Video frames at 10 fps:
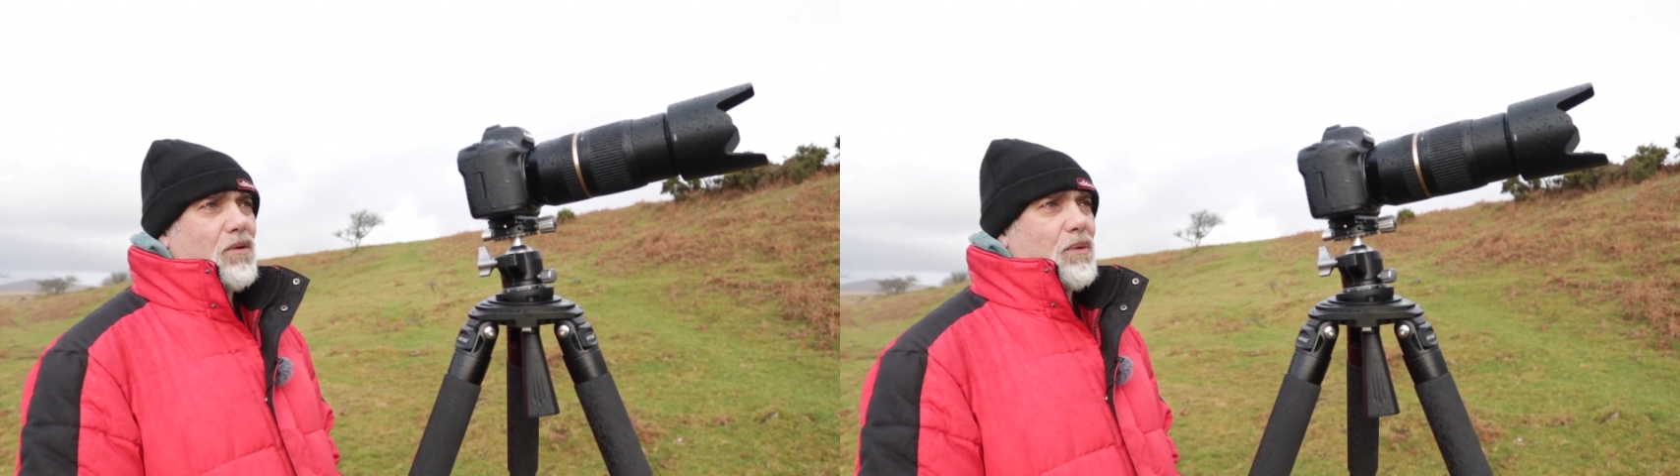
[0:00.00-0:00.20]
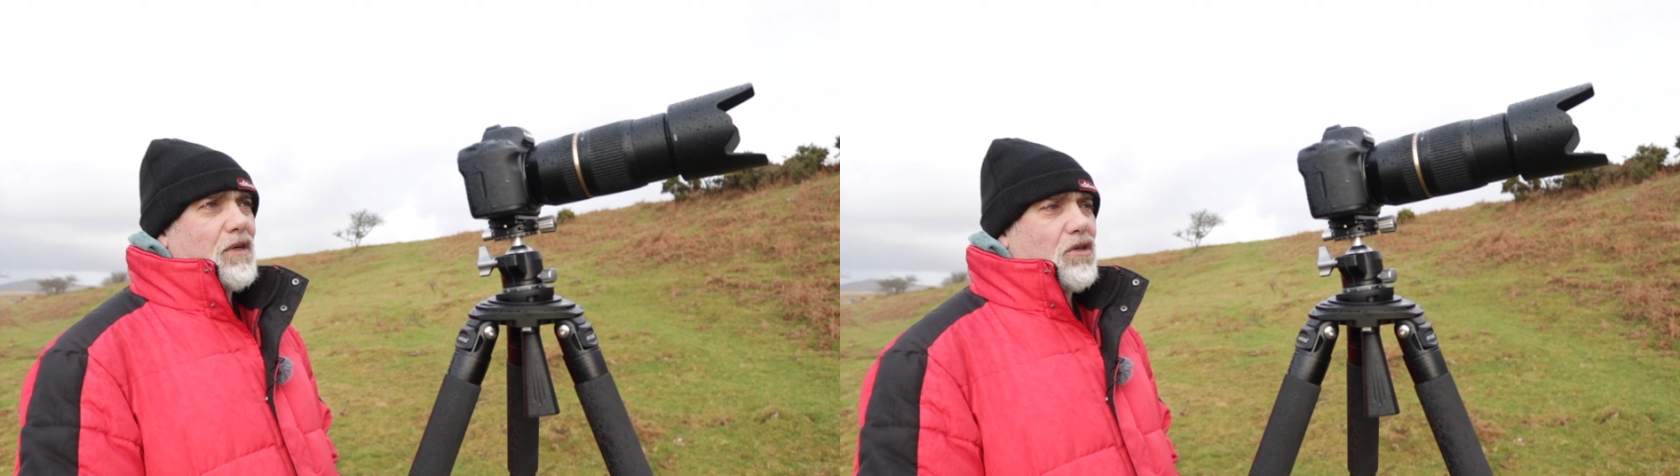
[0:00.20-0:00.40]

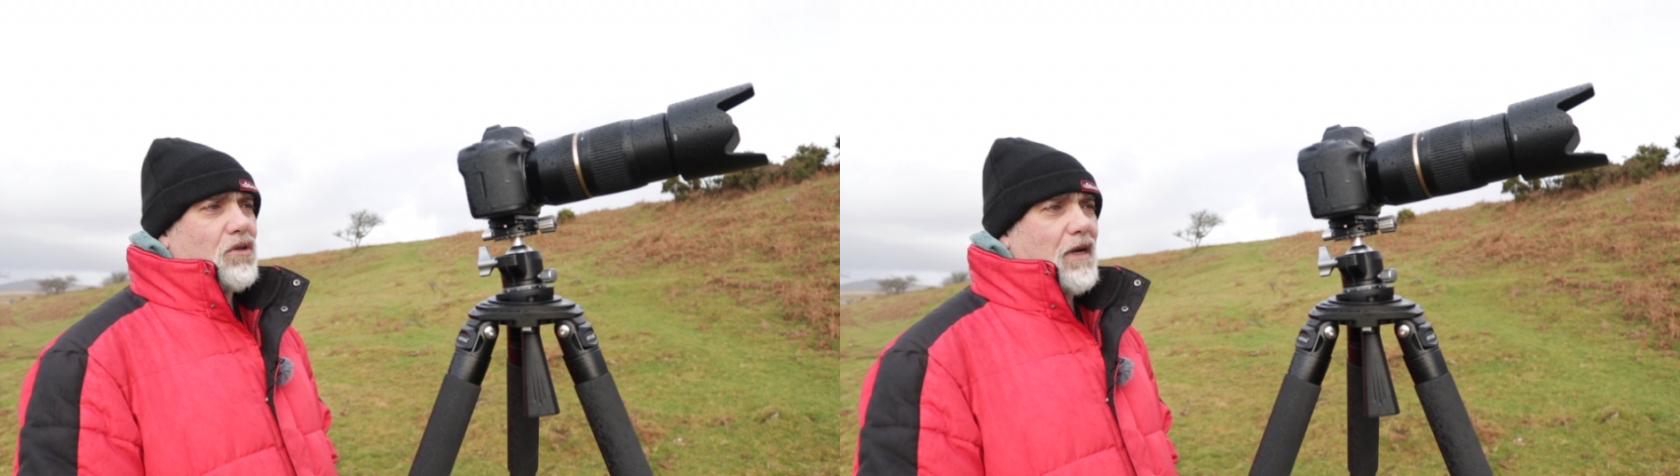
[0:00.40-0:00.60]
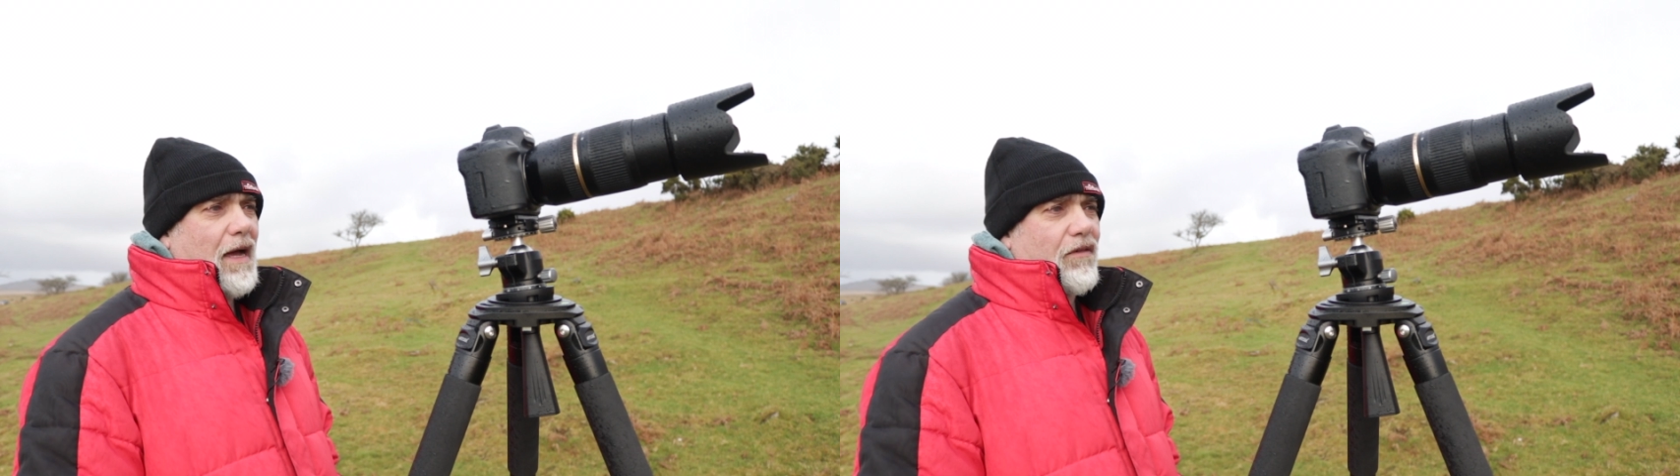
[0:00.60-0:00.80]
we
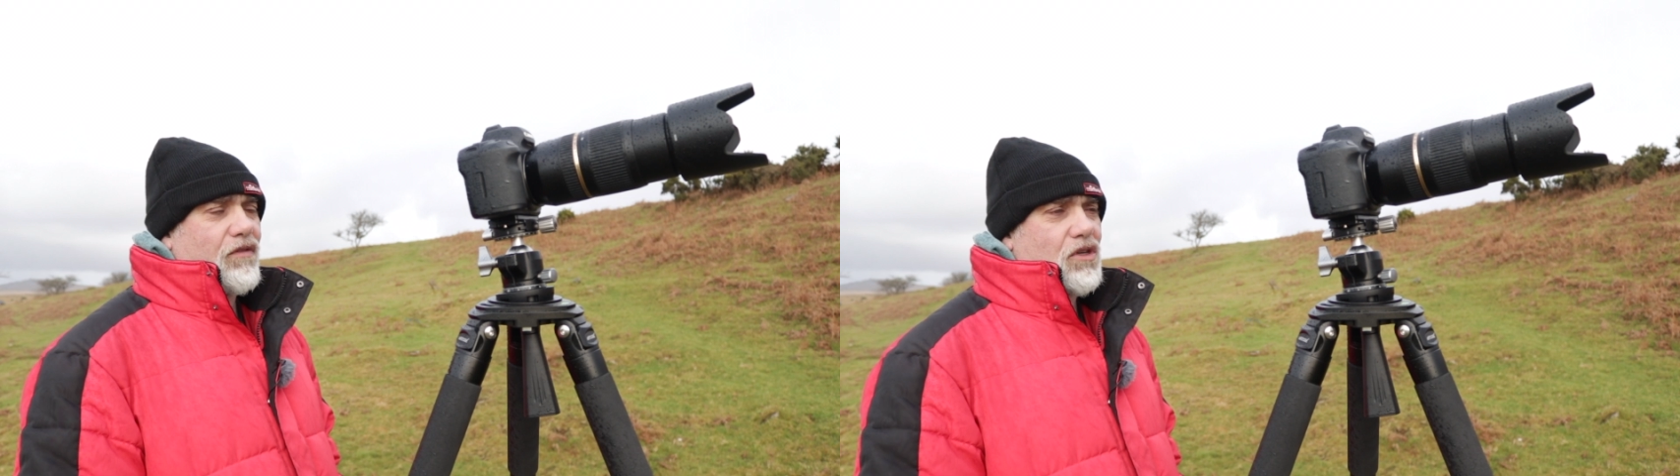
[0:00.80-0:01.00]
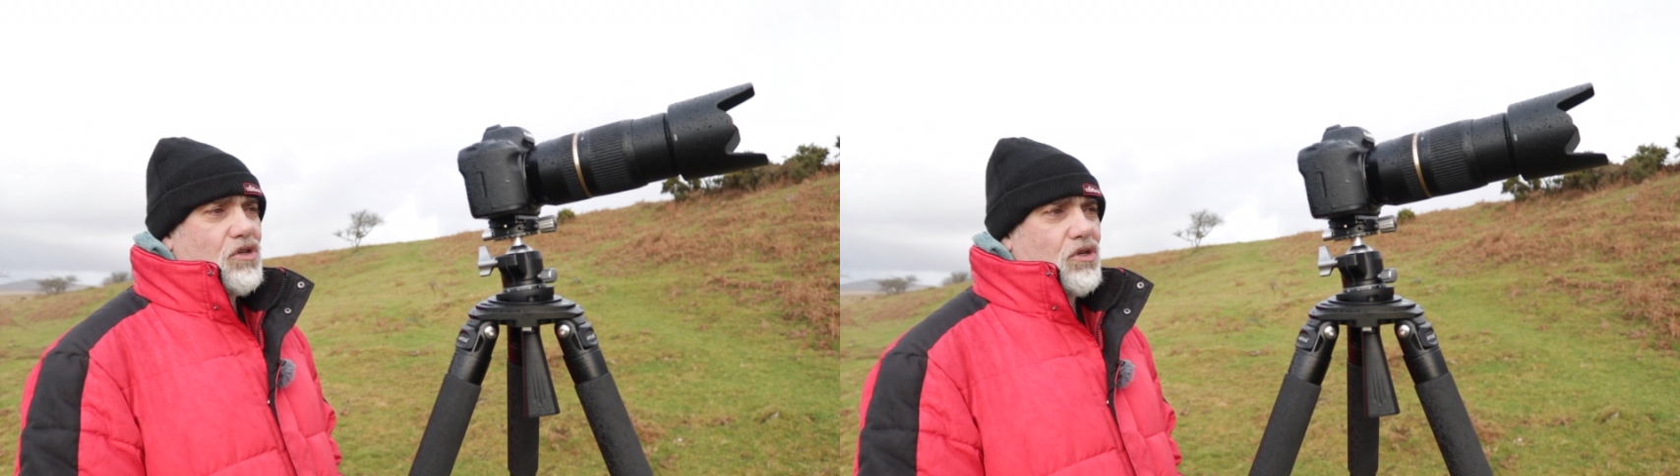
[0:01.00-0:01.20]
could
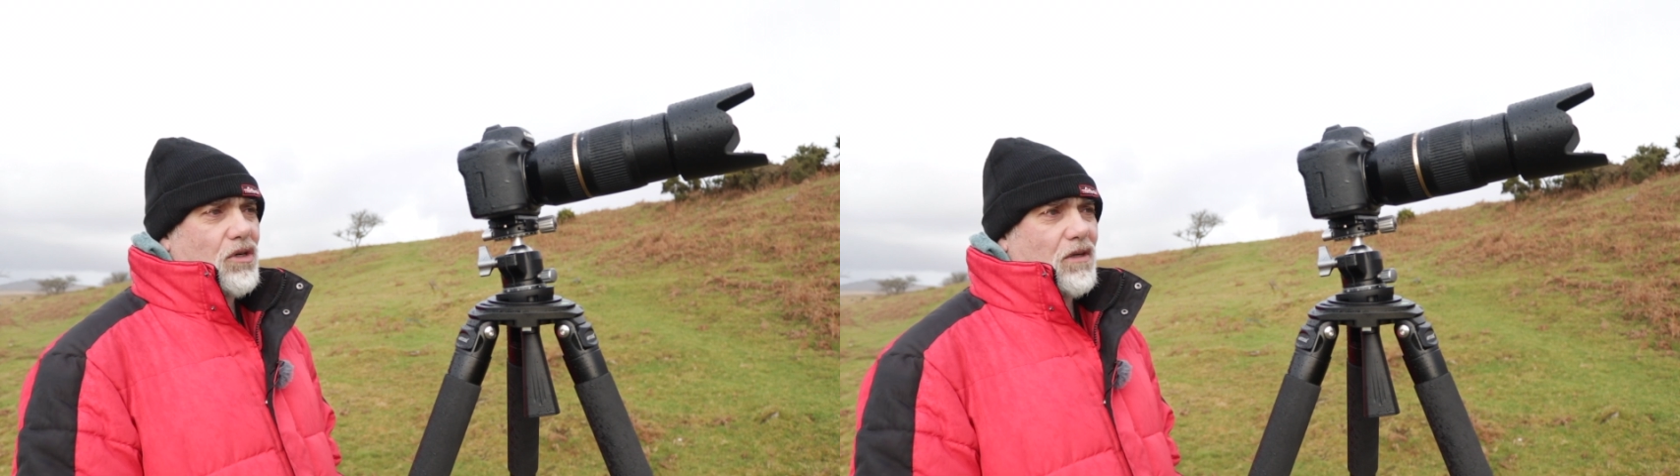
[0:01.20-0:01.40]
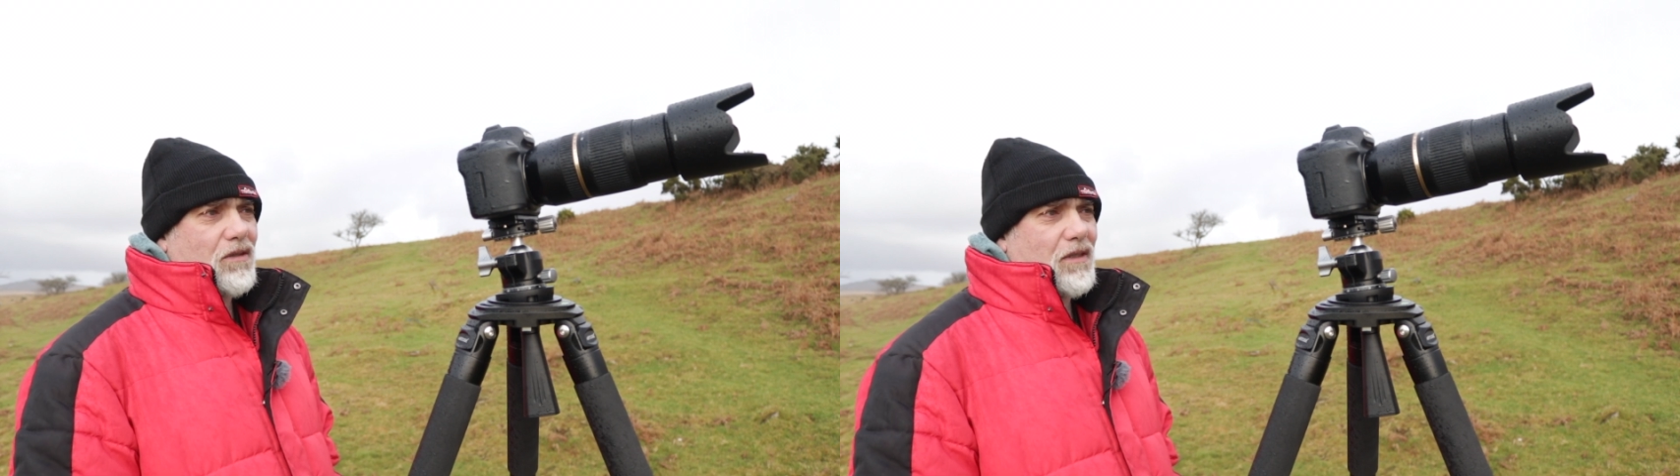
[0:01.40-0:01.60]
have this
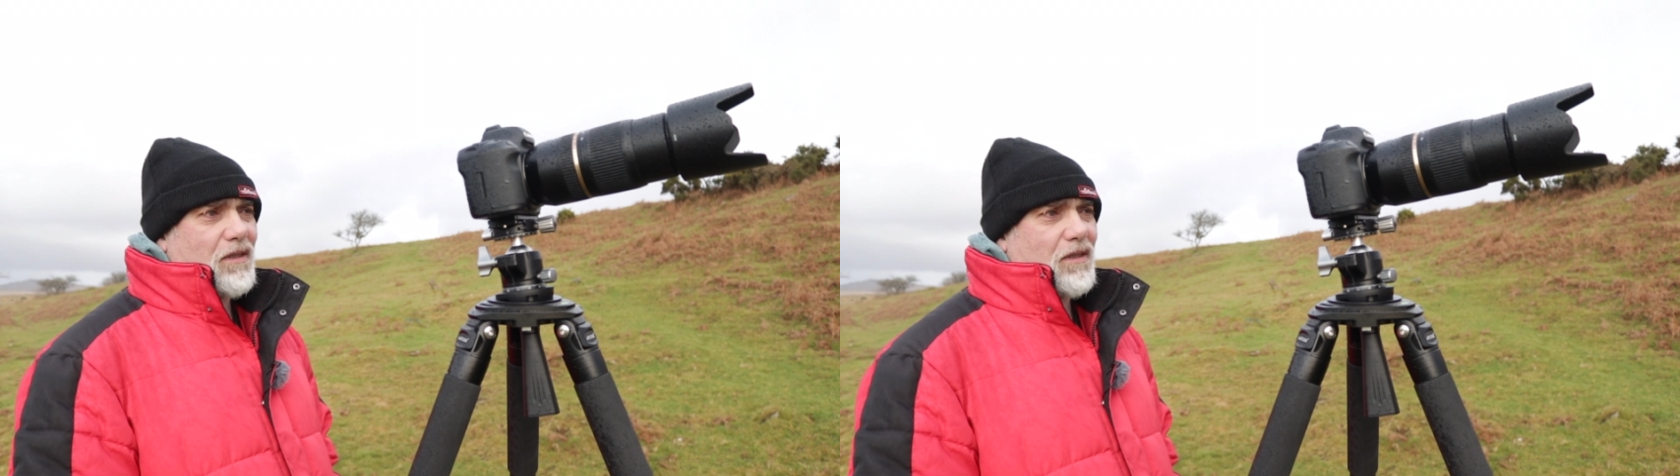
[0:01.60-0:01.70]
shot.